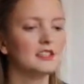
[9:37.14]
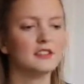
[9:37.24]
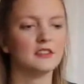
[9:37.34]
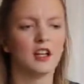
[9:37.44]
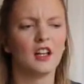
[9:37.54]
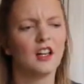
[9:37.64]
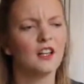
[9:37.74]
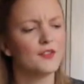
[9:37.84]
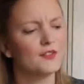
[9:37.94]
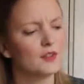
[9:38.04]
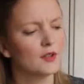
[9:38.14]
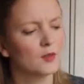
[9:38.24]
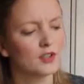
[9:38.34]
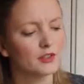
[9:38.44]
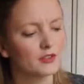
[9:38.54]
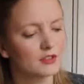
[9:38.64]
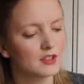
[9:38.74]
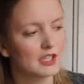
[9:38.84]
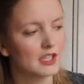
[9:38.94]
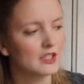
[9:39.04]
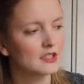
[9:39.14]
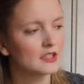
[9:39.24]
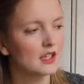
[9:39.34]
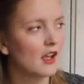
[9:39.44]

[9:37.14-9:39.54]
Is a lot of wonderful things.